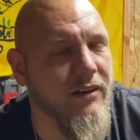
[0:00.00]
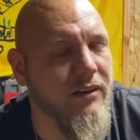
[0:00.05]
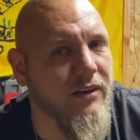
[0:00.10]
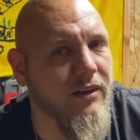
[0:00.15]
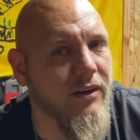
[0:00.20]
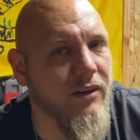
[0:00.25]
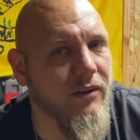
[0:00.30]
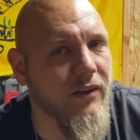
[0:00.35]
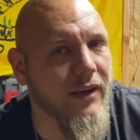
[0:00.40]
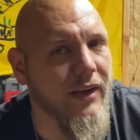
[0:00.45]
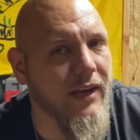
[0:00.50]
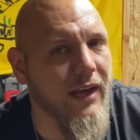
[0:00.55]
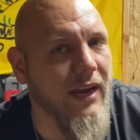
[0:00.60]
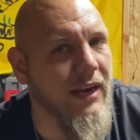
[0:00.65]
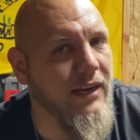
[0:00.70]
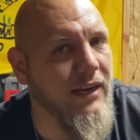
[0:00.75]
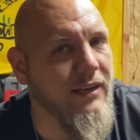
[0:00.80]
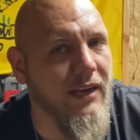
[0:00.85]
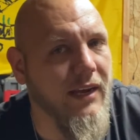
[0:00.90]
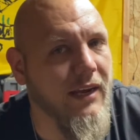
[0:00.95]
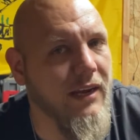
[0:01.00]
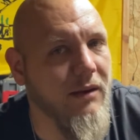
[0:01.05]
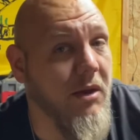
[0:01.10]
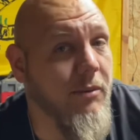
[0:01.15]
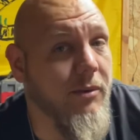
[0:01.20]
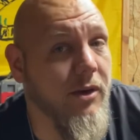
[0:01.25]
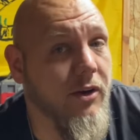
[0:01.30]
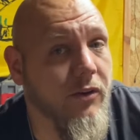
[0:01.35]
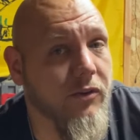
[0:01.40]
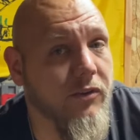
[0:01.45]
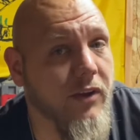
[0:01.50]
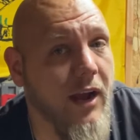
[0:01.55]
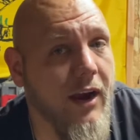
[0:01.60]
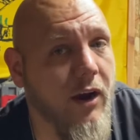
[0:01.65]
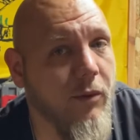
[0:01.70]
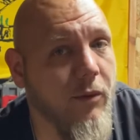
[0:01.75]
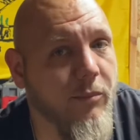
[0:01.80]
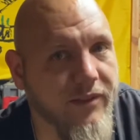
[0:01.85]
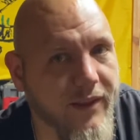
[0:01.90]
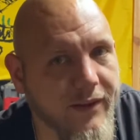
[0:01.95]
like 18. Maybe it goes
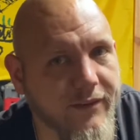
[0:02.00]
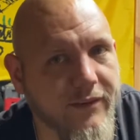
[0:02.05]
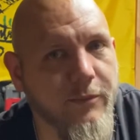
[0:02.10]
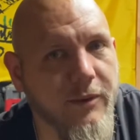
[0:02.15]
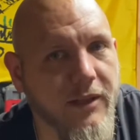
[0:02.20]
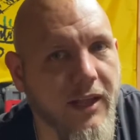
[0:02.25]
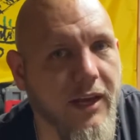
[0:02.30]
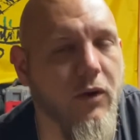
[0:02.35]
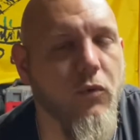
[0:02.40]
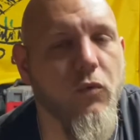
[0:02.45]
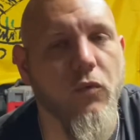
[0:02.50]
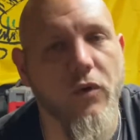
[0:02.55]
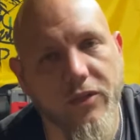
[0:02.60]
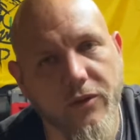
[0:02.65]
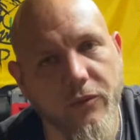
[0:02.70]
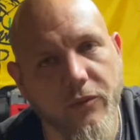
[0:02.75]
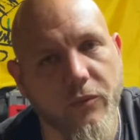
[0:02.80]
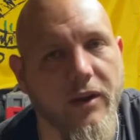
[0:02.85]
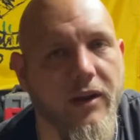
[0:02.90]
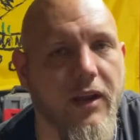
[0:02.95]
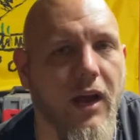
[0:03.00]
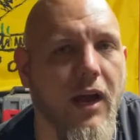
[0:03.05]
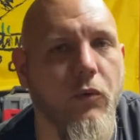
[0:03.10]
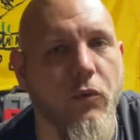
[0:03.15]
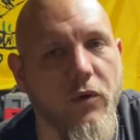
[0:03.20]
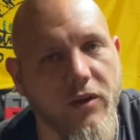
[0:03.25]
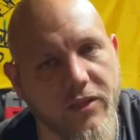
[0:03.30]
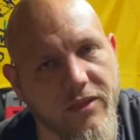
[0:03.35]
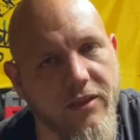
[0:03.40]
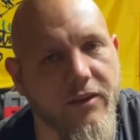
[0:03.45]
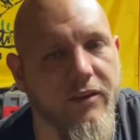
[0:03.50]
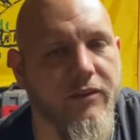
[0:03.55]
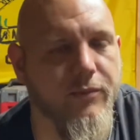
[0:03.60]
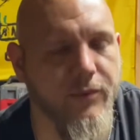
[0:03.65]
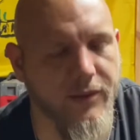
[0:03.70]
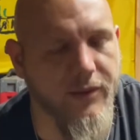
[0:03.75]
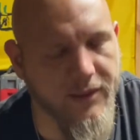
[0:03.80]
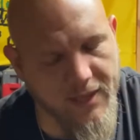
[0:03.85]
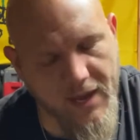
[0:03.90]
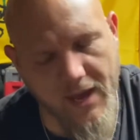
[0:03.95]
higher, but that's going to be like with a red dot, with this,
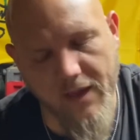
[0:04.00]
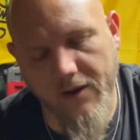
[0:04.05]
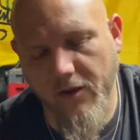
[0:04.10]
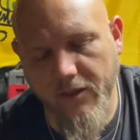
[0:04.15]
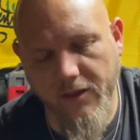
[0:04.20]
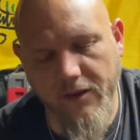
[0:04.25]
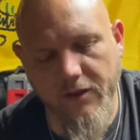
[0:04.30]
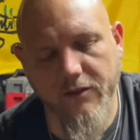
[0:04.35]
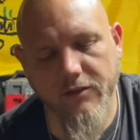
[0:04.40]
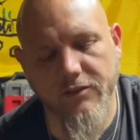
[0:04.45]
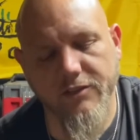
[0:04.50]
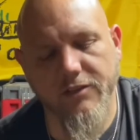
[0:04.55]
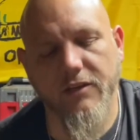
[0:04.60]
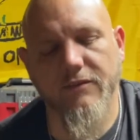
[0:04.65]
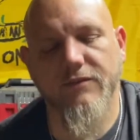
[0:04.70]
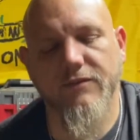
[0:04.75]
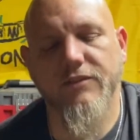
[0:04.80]
with that, and all that other stuff.